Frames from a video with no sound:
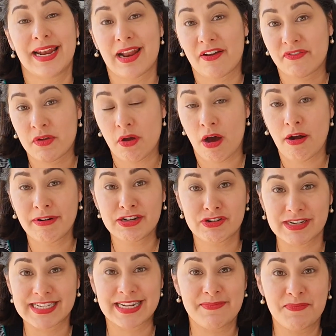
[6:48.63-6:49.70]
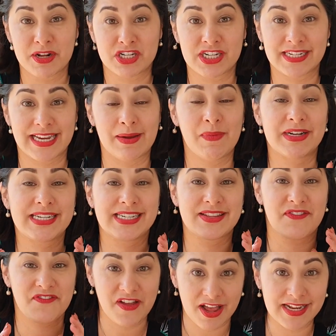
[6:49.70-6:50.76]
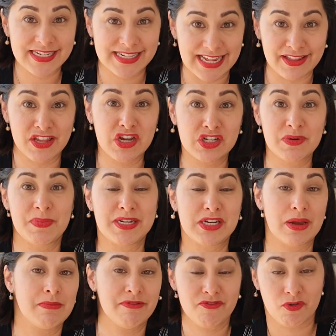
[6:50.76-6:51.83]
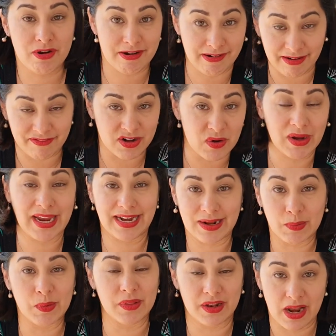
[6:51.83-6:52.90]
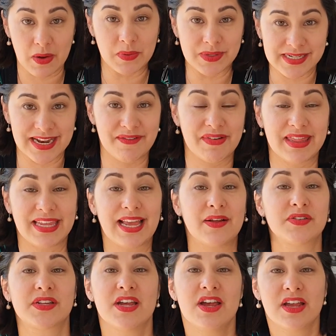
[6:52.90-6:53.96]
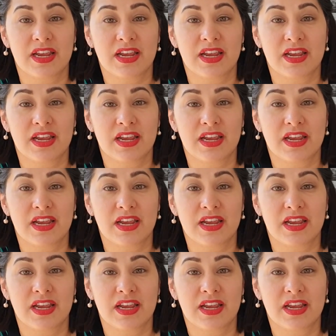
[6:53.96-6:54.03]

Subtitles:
Now, if you are interested in budgeting, which is the first thing that you should be doing before you're even looking at all the loans and everything else,